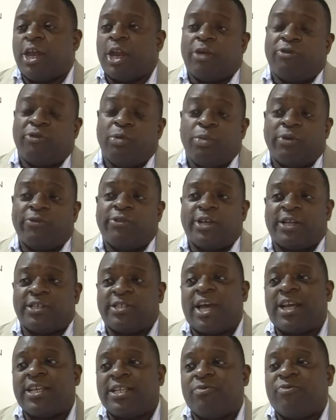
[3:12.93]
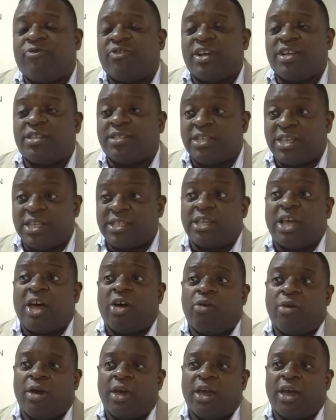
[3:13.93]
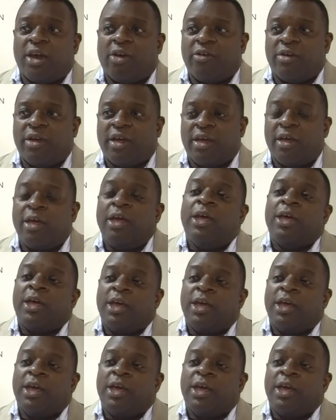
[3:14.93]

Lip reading: And I think one of the exciting things in this whole area